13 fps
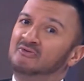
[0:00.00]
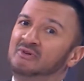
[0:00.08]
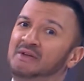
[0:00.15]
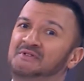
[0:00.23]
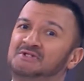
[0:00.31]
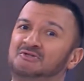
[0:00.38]

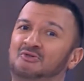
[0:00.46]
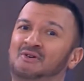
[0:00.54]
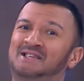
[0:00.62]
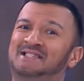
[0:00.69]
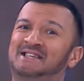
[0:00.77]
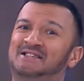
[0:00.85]
read the
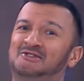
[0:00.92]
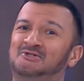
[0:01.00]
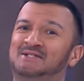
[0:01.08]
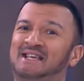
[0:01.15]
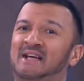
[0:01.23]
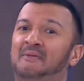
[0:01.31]
stories, then
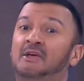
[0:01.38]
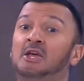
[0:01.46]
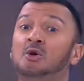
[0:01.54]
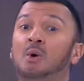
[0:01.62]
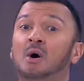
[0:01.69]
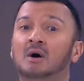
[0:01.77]
do scan the
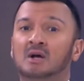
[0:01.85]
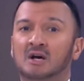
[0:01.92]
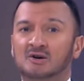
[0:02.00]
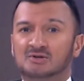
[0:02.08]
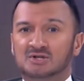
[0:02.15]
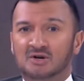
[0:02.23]
QR
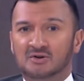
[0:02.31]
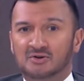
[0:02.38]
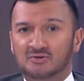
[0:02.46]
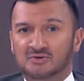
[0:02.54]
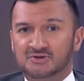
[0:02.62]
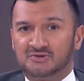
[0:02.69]
code
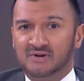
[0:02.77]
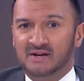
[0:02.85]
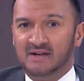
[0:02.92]
on your screen.